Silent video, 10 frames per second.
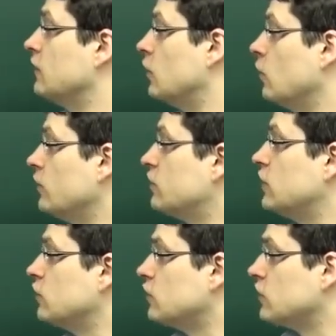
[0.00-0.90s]
The only
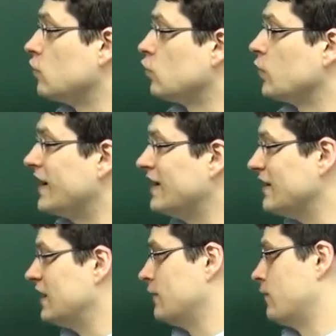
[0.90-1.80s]
thing you can
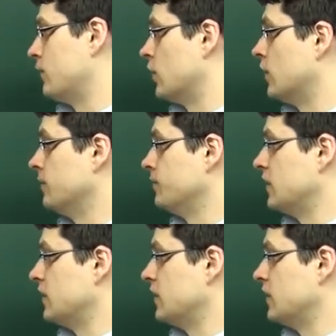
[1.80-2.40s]
really infer